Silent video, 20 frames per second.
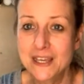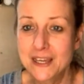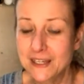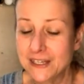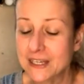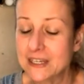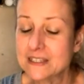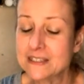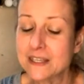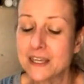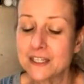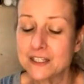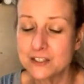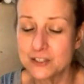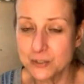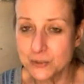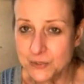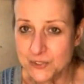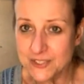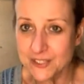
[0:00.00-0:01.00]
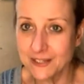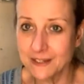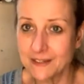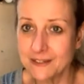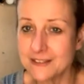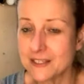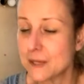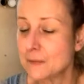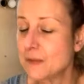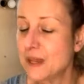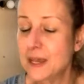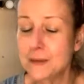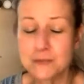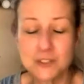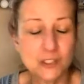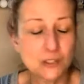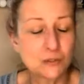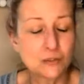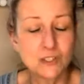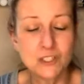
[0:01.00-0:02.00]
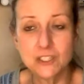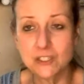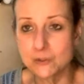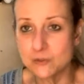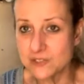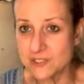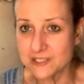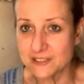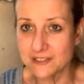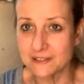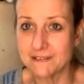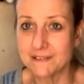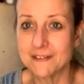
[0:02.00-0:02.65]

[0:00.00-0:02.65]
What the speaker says: there's like 2 things I'm absolutely useless in.